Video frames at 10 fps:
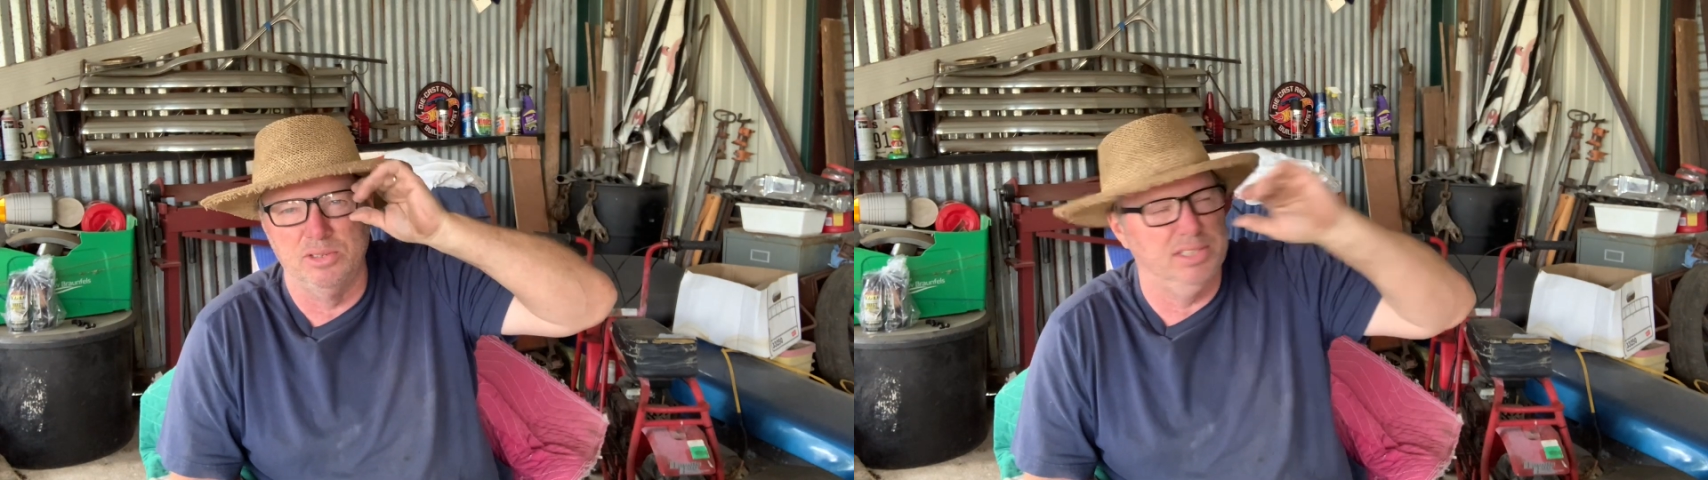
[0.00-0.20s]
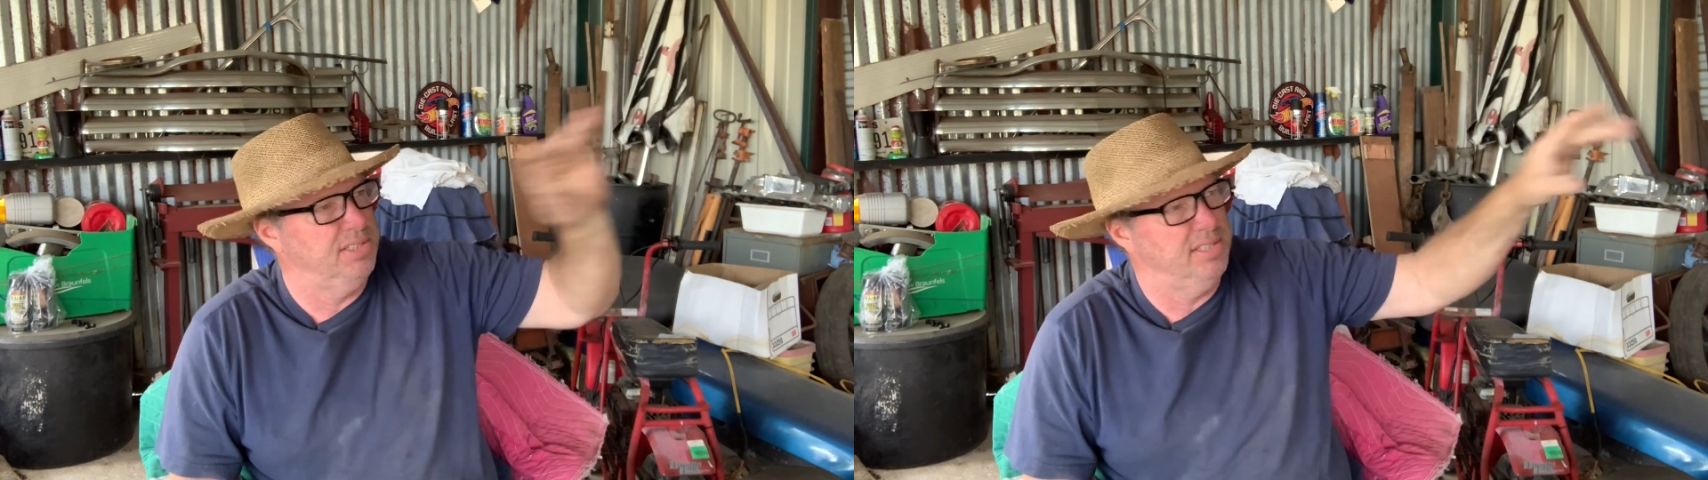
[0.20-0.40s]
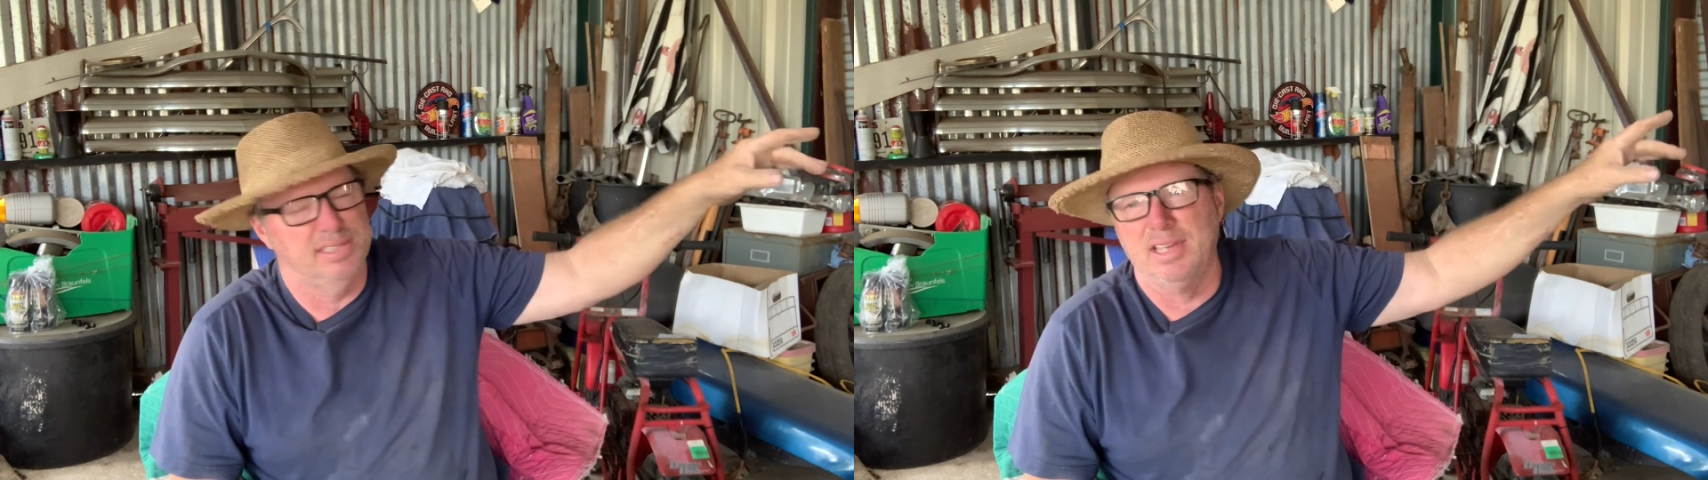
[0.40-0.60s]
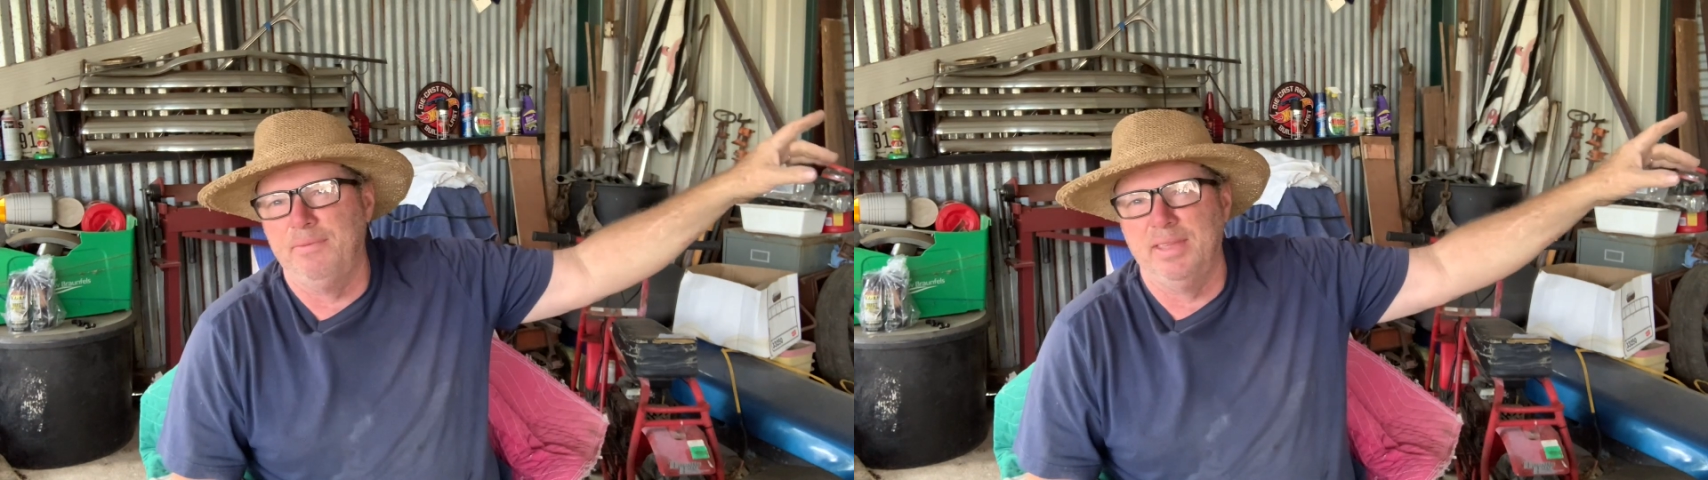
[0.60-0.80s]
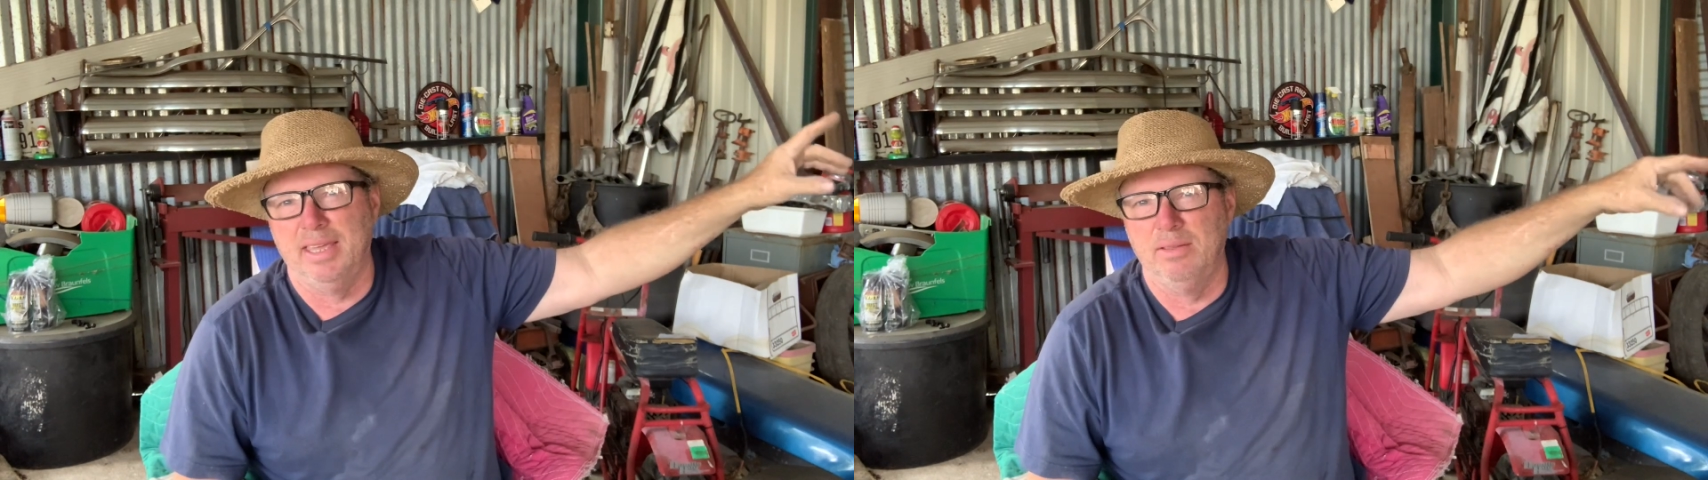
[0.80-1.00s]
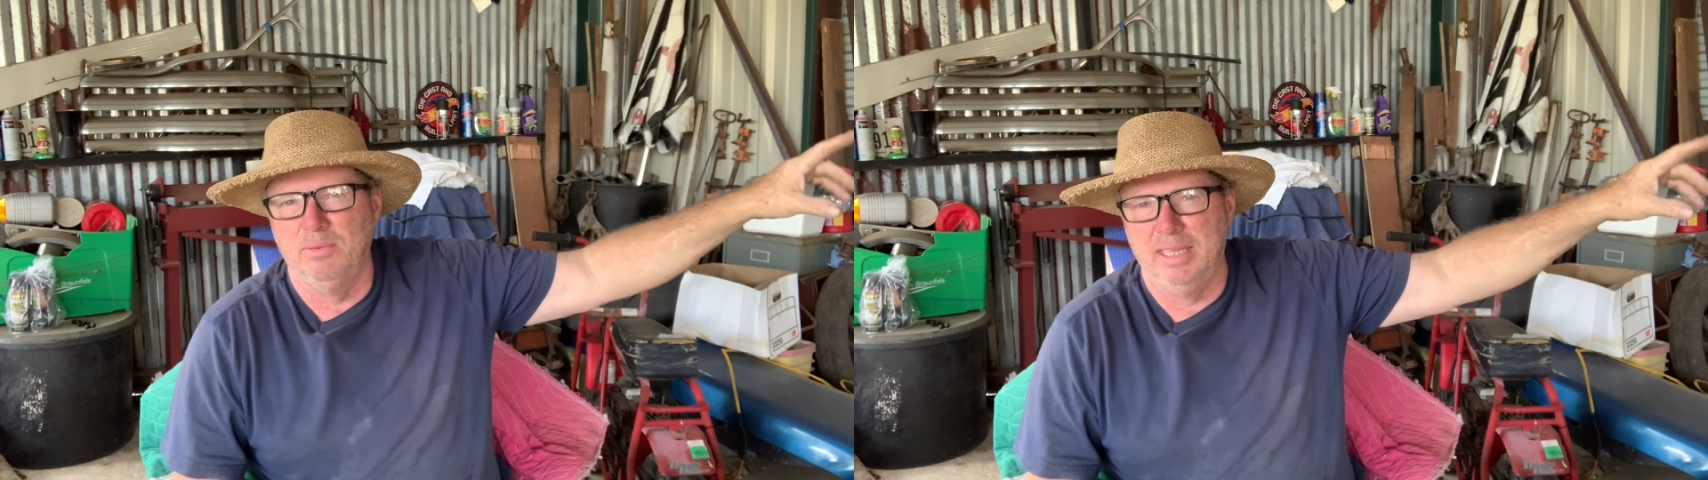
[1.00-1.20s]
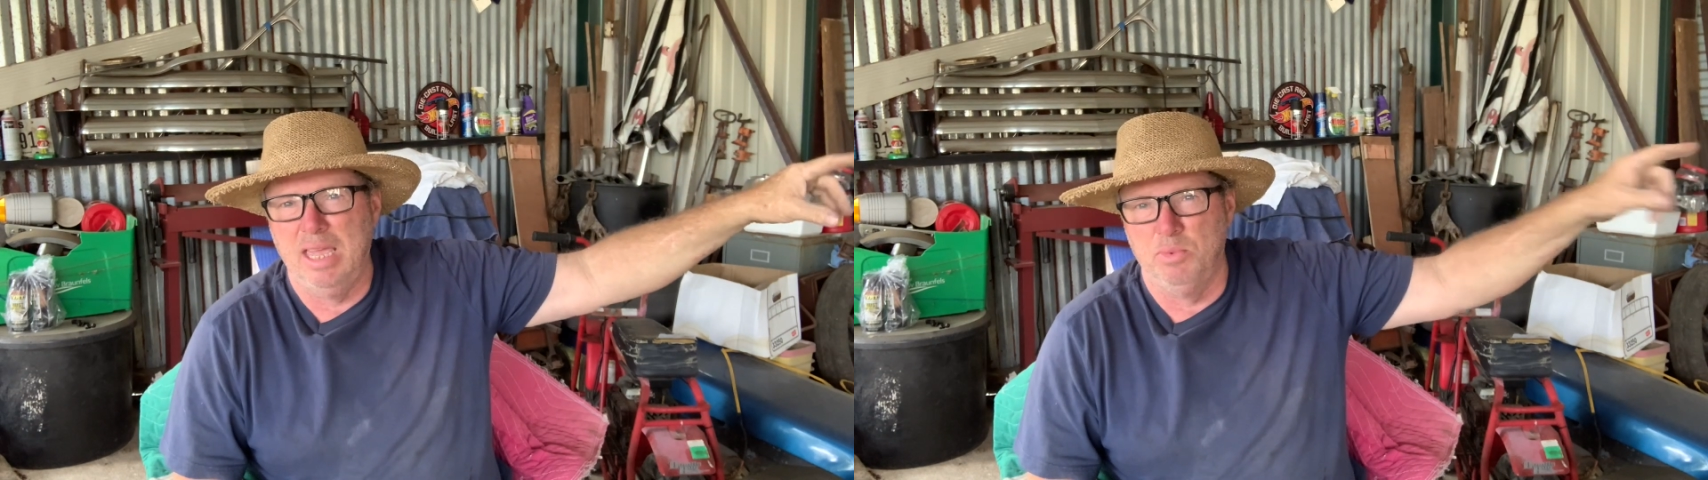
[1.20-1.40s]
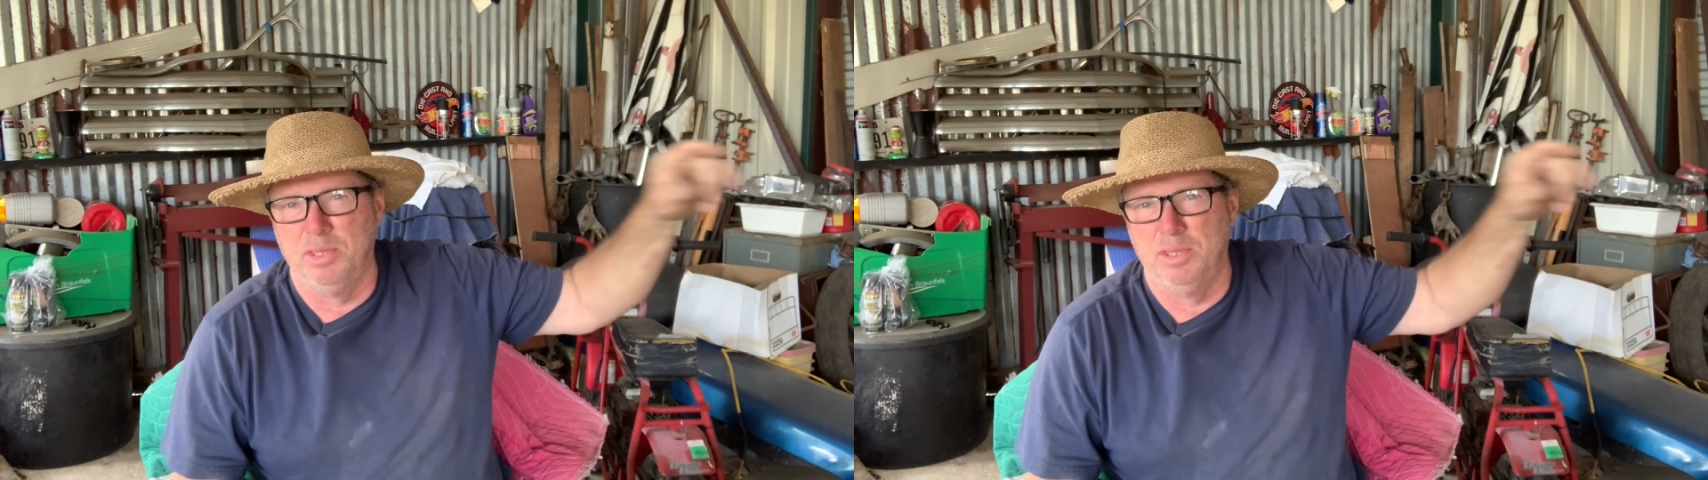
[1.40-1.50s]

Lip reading: This is the stuff that came with the